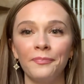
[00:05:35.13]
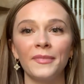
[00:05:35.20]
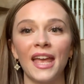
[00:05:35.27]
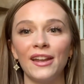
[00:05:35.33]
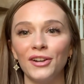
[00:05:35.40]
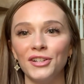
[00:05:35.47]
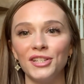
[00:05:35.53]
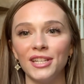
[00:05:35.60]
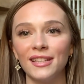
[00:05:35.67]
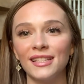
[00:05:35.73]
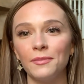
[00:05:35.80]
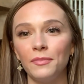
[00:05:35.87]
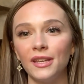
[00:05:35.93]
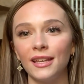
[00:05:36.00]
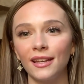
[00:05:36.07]
energy that's
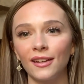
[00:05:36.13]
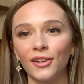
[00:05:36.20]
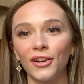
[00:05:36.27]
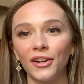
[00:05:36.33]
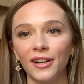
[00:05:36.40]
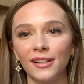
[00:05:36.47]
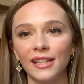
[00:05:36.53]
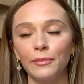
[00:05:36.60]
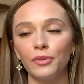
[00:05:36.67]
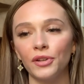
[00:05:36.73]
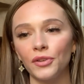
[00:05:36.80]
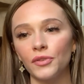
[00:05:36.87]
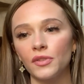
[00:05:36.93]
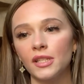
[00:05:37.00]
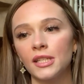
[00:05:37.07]
being currently
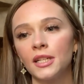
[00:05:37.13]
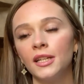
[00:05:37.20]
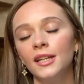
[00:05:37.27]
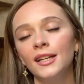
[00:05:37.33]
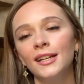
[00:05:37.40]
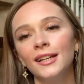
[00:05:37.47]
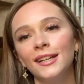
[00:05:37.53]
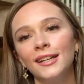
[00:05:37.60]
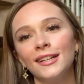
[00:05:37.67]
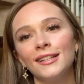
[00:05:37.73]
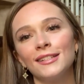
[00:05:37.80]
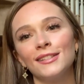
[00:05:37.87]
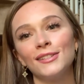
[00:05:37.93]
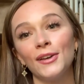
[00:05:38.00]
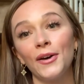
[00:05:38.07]
produced.
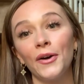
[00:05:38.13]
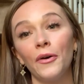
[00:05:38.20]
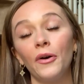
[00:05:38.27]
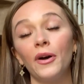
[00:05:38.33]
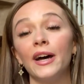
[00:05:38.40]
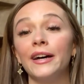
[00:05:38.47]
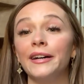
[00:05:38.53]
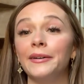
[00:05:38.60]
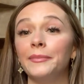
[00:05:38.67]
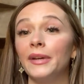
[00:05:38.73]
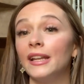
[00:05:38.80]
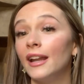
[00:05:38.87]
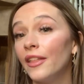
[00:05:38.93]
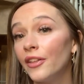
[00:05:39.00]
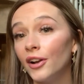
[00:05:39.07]
So
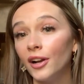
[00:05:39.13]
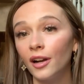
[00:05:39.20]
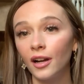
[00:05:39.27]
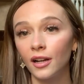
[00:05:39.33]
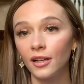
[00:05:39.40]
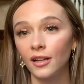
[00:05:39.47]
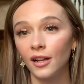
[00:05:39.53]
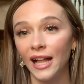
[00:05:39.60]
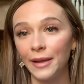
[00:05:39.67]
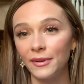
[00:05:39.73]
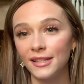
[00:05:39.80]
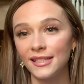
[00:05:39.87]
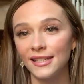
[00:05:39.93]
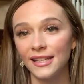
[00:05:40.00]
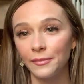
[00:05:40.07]
another climate
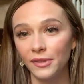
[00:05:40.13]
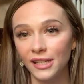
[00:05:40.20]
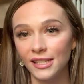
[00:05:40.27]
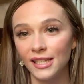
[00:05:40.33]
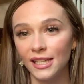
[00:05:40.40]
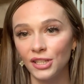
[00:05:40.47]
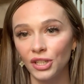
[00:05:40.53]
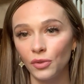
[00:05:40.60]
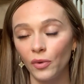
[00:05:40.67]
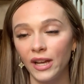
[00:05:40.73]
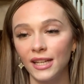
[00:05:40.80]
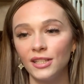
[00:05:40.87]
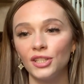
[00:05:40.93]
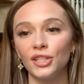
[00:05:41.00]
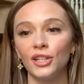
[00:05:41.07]
stabilization
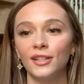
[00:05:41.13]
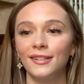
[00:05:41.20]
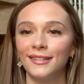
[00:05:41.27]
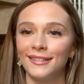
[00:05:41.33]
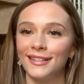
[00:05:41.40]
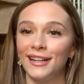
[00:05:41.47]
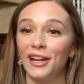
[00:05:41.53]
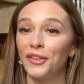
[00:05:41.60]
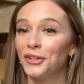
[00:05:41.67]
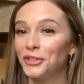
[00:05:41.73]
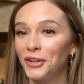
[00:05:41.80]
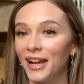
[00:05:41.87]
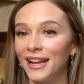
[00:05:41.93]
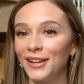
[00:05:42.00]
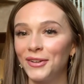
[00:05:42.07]
wedge, another
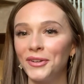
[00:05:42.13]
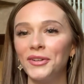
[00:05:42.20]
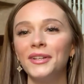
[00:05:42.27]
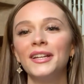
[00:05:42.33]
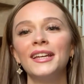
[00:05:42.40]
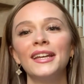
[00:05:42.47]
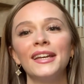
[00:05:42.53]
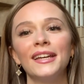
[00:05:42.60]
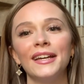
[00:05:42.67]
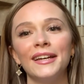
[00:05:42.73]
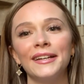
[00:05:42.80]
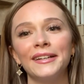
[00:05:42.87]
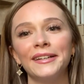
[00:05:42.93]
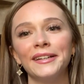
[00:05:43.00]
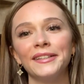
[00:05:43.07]
triangle
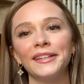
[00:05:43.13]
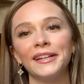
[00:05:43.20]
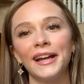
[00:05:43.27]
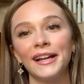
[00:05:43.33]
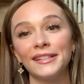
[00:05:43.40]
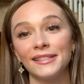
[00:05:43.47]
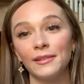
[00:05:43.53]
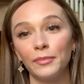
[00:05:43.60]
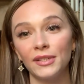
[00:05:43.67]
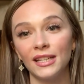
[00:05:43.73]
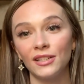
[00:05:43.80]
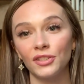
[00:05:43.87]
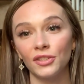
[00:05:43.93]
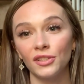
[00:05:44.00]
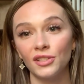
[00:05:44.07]
that has the
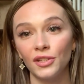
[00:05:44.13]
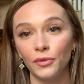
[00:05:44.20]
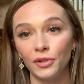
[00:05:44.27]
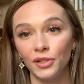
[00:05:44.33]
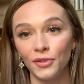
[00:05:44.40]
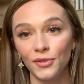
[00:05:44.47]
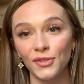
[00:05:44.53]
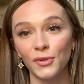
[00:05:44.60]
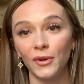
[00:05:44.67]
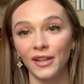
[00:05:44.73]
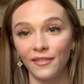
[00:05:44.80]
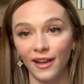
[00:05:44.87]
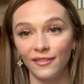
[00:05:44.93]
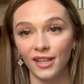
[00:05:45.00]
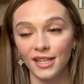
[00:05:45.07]
potential to reduce
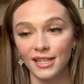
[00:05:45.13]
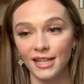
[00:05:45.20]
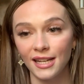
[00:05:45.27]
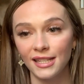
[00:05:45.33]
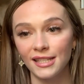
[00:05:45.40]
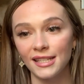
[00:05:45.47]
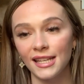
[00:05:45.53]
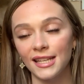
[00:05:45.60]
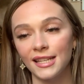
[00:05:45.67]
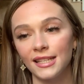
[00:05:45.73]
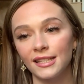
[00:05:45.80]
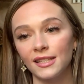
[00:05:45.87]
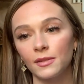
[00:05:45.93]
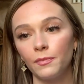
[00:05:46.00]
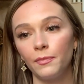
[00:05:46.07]
25 gigatons
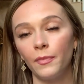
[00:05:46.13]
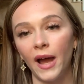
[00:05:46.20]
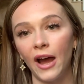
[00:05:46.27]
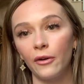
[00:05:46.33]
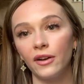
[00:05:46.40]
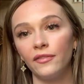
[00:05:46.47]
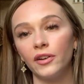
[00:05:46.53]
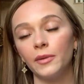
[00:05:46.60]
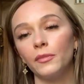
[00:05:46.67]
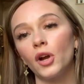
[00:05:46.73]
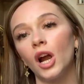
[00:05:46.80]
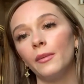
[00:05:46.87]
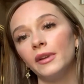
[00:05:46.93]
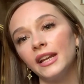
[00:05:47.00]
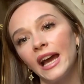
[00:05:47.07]
is power from
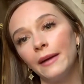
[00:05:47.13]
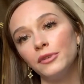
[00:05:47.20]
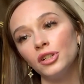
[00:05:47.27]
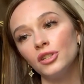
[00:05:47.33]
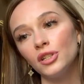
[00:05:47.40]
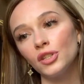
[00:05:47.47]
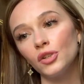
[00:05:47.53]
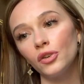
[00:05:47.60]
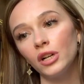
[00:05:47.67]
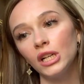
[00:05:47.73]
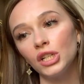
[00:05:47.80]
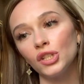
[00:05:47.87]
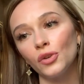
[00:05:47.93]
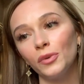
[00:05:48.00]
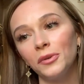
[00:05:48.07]
carbon capture and storage.
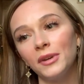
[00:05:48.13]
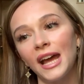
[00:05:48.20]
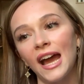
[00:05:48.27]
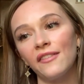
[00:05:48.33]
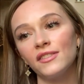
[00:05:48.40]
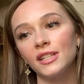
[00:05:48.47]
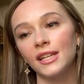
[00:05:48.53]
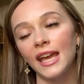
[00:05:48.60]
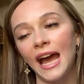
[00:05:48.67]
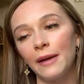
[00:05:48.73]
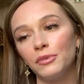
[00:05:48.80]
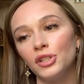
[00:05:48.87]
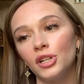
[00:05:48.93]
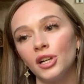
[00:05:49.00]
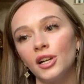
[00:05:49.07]
So we would have to
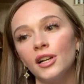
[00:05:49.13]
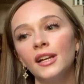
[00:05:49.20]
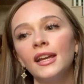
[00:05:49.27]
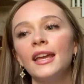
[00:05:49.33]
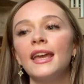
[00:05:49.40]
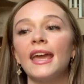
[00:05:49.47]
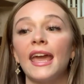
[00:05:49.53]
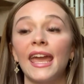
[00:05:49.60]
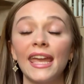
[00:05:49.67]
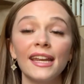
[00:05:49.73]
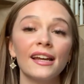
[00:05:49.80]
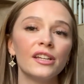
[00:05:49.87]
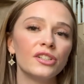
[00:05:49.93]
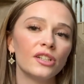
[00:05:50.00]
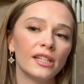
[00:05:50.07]
capture
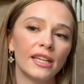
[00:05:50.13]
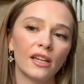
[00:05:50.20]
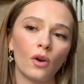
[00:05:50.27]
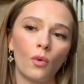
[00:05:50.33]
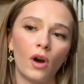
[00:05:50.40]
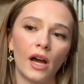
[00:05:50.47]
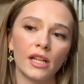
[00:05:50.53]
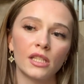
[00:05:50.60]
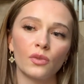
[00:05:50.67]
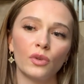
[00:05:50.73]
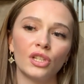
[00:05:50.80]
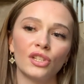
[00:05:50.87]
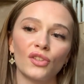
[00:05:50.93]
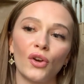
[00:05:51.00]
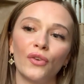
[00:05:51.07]
800 gigawatts, which
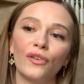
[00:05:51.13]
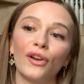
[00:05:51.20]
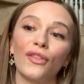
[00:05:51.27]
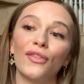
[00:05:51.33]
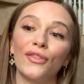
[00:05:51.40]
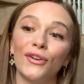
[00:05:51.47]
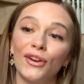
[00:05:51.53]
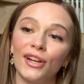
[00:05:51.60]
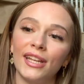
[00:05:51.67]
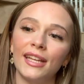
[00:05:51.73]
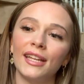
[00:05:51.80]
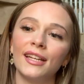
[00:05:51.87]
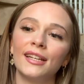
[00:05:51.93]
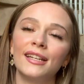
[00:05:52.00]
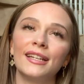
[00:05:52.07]
is over
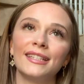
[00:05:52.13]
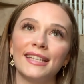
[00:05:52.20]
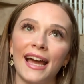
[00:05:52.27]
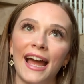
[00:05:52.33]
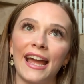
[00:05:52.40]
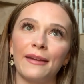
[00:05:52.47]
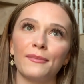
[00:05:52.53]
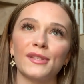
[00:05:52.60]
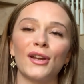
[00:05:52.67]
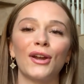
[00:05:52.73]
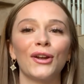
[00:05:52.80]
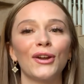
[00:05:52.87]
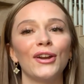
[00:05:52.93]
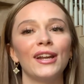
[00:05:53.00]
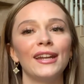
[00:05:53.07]
30 times our
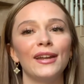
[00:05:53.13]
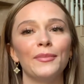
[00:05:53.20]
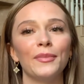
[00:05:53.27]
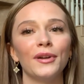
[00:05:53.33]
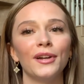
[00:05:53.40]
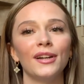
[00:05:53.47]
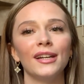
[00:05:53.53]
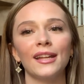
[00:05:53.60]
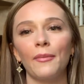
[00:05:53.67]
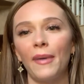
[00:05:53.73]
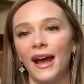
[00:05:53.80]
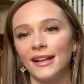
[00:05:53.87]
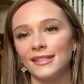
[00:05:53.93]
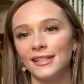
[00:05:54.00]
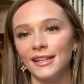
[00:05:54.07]
current number and
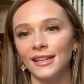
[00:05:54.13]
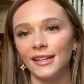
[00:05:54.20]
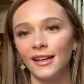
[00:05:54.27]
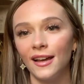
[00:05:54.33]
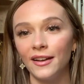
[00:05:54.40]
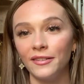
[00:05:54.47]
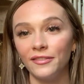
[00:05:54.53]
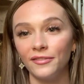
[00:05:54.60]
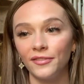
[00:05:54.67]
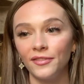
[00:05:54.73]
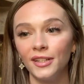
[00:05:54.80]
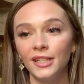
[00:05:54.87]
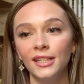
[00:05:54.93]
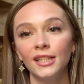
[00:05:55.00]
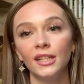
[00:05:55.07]
capacity of
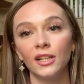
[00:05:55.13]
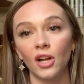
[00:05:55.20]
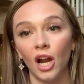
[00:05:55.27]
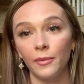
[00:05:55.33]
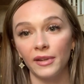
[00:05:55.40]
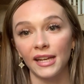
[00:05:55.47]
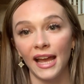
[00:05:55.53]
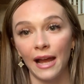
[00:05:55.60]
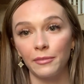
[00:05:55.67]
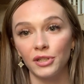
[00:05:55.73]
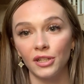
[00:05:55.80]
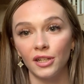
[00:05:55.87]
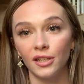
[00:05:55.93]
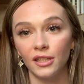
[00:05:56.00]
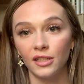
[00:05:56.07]
carbon
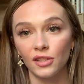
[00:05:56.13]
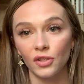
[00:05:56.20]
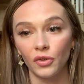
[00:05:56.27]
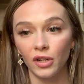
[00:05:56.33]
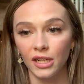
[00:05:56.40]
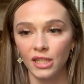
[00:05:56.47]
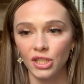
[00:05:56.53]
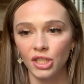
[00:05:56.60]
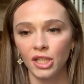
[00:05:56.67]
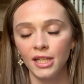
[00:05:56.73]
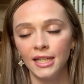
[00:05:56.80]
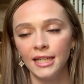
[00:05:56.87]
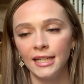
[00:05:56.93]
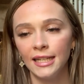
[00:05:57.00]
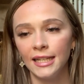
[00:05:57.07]
capture and storage.
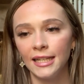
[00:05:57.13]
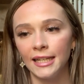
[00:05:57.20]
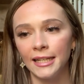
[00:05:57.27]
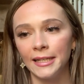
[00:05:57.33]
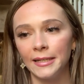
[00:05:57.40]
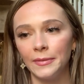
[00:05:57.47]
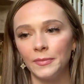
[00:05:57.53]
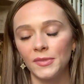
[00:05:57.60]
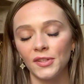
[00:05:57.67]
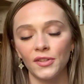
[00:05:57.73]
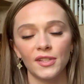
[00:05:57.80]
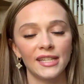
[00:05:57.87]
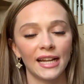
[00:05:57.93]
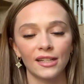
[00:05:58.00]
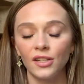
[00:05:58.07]
So the
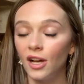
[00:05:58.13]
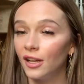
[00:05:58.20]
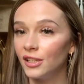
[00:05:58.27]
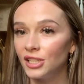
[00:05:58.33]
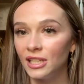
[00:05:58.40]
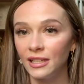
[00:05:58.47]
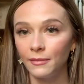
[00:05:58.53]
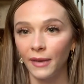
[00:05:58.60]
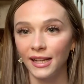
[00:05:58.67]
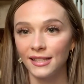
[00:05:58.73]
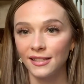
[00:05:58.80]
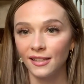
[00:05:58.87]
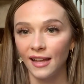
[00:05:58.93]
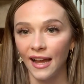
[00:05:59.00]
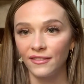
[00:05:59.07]
technology might
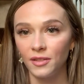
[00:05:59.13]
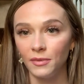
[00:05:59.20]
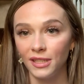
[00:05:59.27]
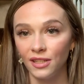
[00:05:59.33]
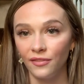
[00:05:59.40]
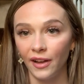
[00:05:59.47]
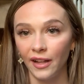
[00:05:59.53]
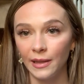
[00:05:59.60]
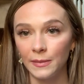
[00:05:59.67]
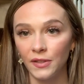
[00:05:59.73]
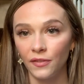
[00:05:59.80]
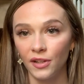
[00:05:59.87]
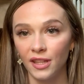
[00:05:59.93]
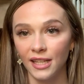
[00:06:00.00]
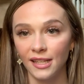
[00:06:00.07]
still have to be developed
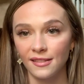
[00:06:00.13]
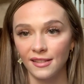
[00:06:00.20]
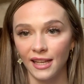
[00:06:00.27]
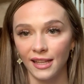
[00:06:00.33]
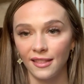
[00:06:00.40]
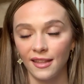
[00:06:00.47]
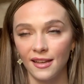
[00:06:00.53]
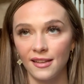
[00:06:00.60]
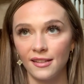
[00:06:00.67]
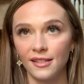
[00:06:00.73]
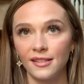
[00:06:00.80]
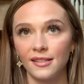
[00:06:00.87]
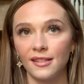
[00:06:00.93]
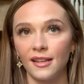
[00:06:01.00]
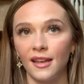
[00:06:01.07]
for things like
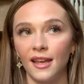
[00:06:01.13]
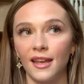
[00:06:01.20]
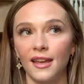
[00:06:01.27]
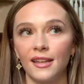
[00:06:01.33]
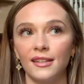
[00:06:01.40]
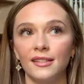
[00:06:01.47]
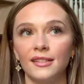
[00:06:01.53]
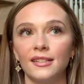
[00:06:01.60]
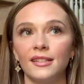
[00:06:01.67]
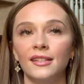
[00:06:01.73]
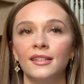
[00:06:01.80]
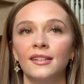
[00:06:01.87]
this, and